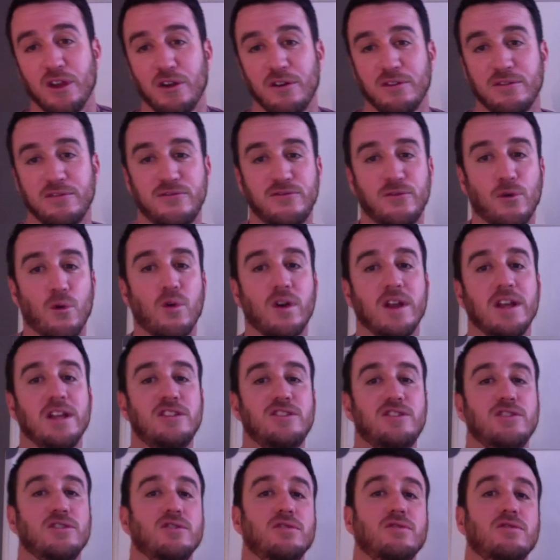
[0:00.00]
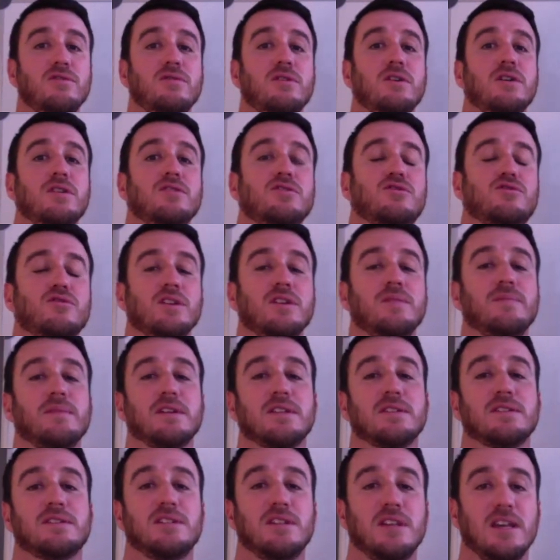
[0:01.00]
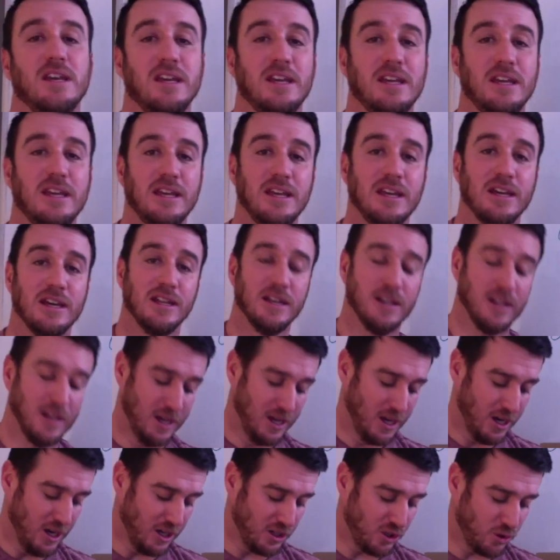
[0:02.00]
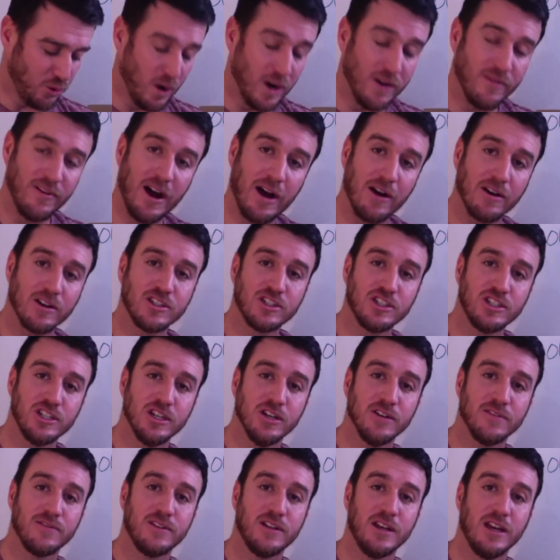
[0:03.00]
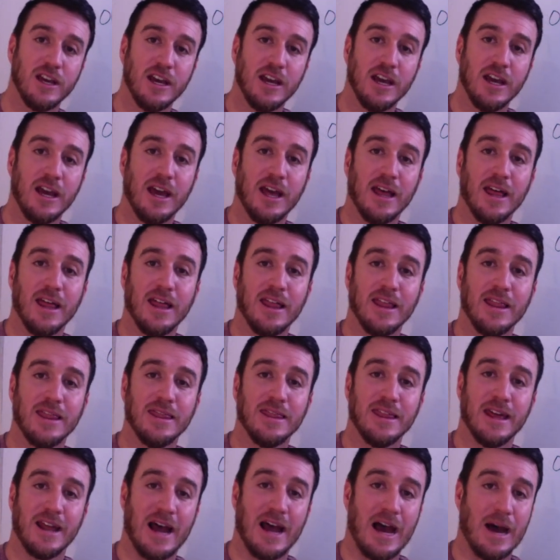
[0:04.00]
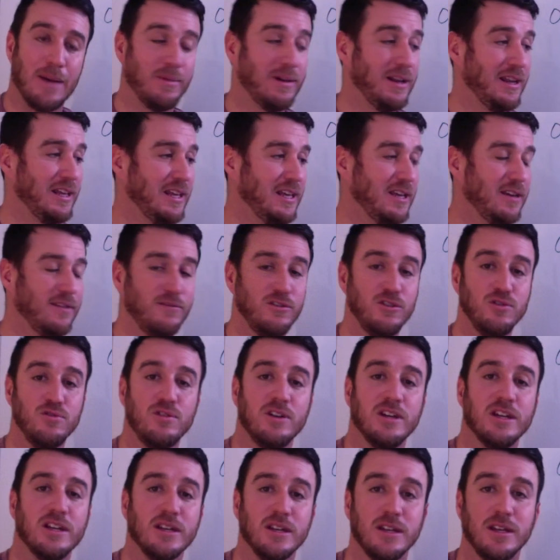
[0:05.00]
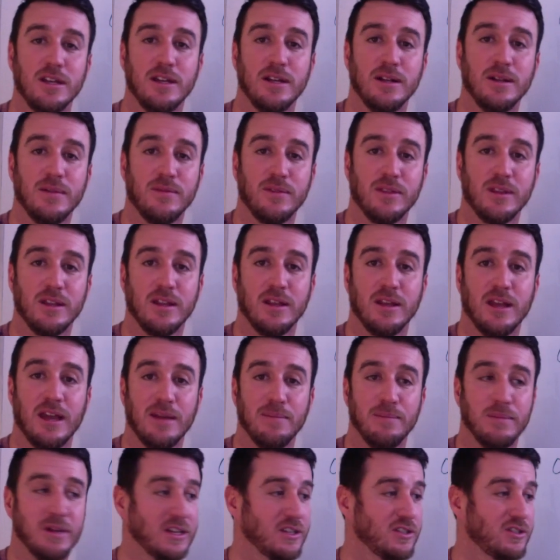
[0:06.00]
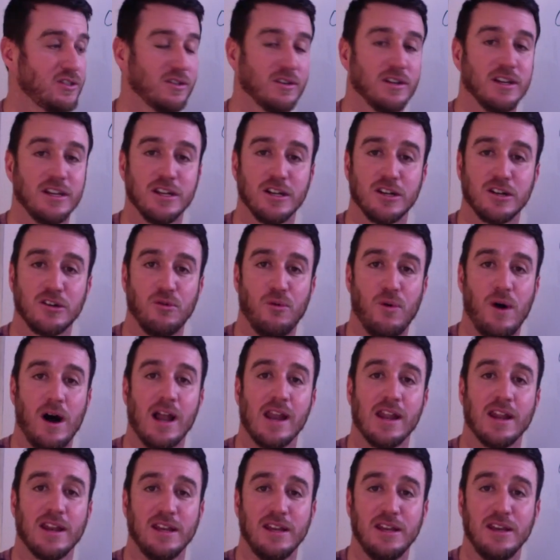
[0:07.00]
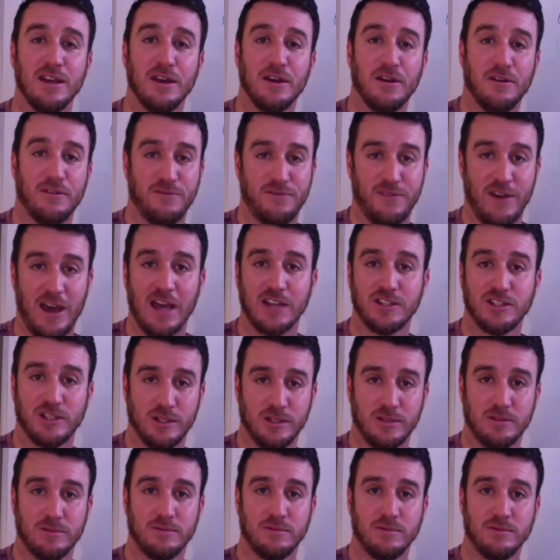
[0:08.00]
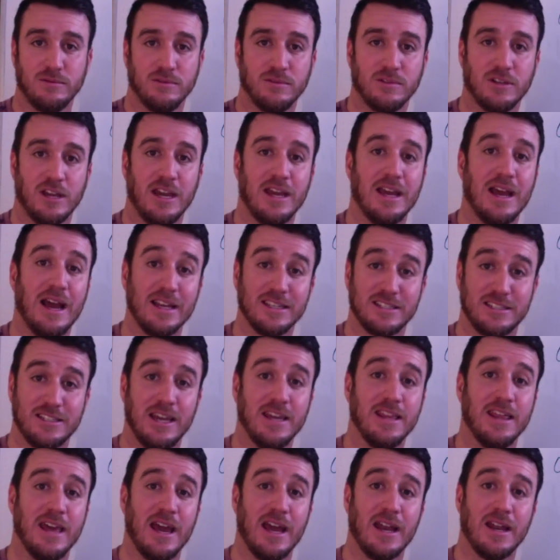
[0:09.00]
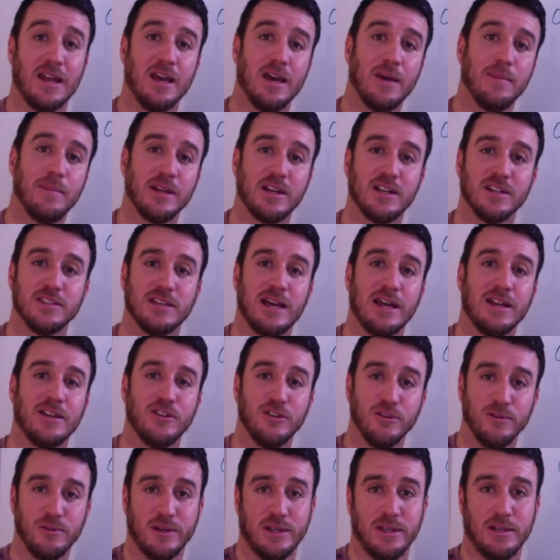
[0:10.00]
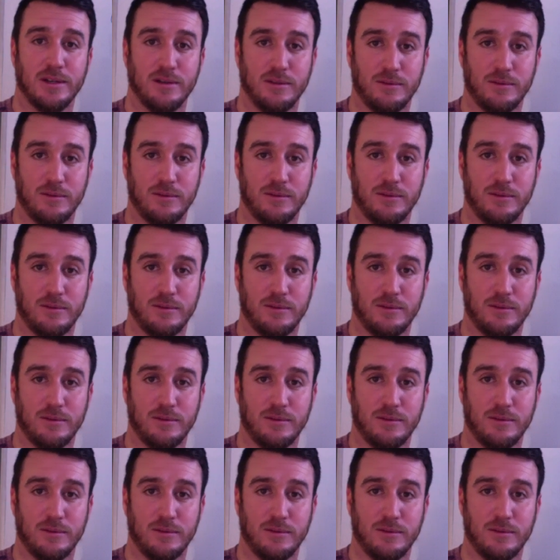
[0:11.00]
42 treatments in a 12 hour shift that I believe you can administer in a quality fashion. Okay, I say that because I do it.